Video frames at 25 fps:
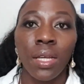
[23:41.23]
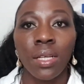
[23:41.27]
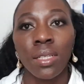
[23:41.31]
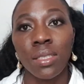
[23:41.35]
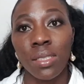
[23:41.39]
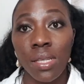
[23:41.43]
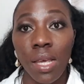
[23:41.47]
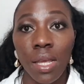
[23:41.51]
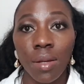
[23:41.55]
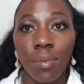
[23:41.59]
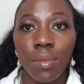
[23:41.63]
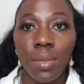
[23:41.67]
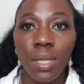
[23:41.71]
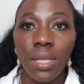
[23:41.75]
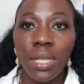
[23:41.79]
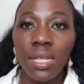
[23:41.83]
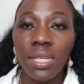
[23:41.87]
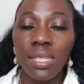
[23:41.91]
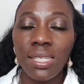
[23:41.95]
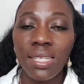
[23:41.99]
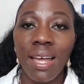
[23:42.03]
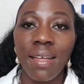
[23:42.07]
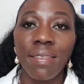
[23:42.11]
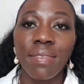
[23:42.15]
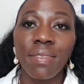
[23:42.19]
10
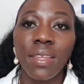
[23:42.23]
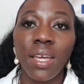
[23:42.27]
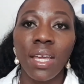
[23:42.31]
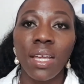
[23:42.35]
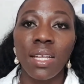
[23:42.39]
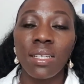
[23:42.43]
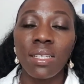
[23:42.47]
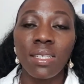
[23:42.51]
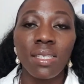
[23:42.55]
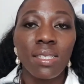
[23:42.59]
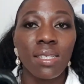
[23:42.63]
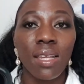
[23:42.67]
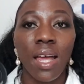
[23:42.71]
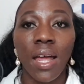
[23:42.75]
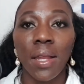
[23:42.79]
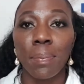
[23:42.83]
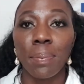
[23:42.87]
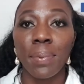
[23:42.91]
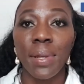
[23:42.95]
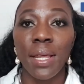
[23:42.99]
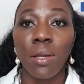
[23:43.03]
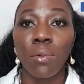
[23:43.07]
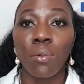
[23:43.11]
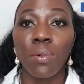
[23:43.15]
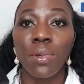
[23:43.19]
minutes, and then start
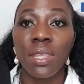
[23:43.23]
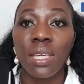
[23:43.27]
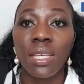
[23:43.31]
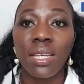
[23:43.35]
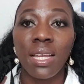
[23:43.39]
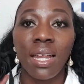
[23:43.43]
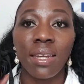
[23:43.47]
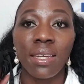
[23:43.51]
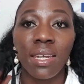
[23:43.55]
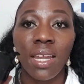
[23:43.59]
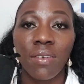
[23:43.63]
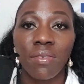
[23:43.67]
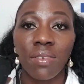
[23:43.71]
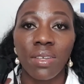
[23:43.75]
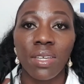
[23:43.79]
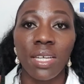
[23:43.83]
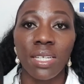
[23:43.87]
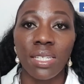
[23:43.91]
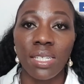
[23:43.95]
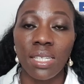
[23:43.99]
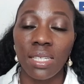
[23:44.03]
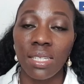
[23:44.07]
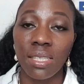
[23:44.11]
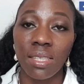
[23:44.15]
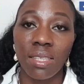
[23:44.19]
playing with it and
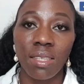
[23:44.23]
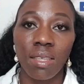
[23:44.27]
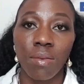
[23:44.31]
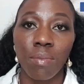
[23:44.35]
navigate it.